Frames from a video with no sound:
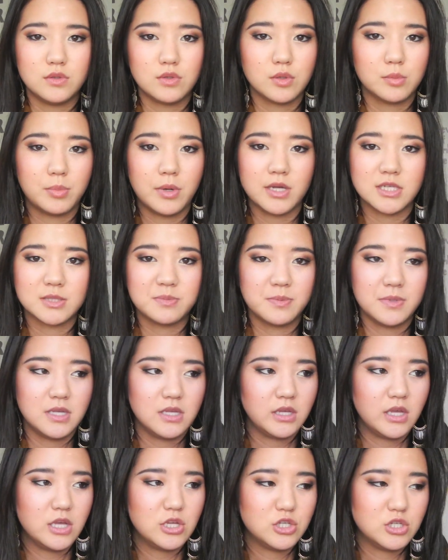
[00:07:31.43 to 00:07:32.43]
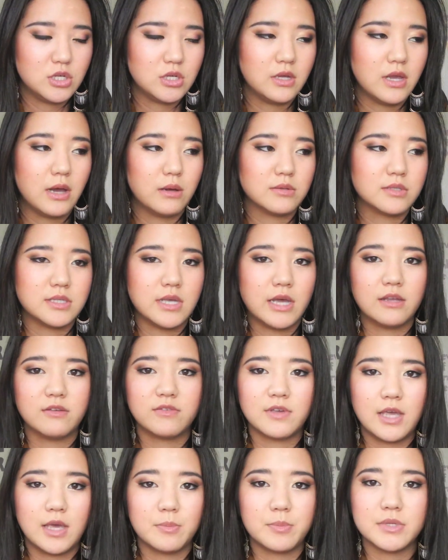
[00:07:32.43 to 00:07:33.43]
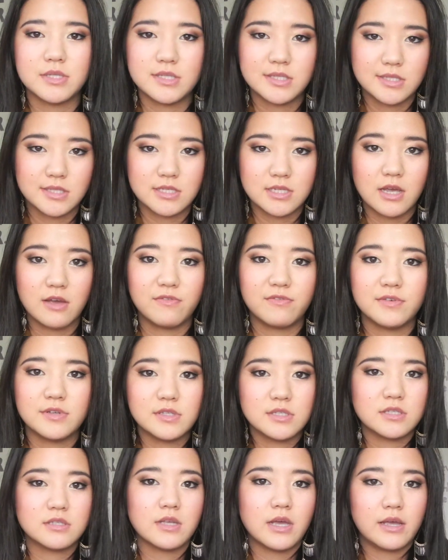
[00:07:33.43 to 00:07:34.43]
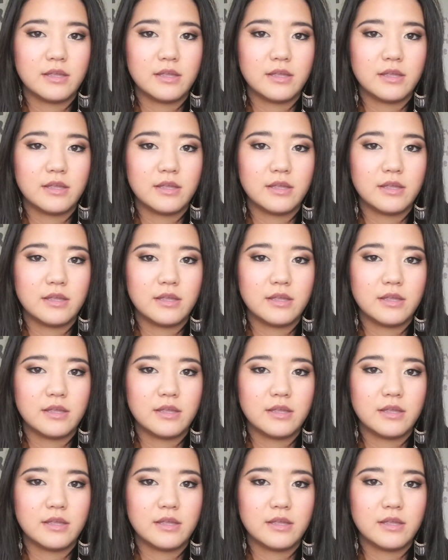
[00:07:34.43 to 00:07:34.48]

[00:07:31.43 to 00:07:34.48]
you could possibly engage in outside of campus and stuff is,